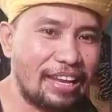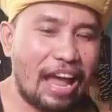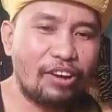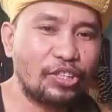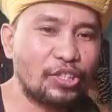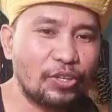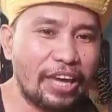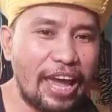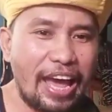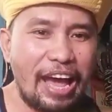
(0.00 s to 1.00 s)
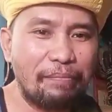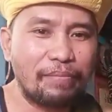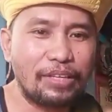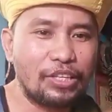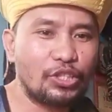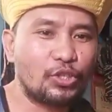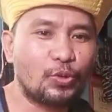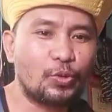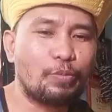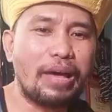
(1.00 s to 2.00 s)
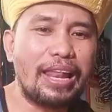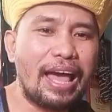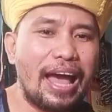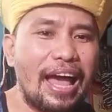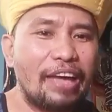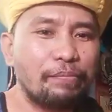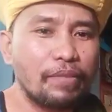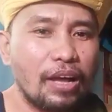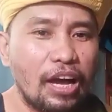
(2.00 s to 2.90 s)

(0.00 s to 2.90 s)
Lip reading: Now that you came into my life,